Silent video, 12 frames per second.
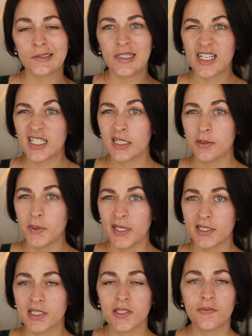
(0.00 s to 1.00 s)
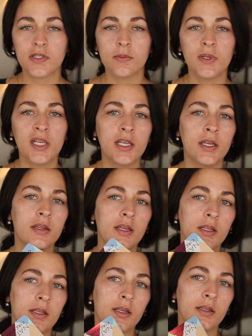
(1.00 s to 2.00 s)
expensive to me
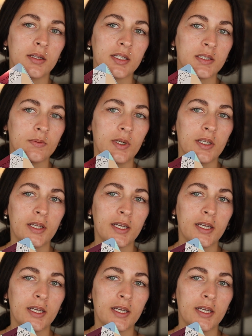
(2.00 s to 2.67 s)
than this one.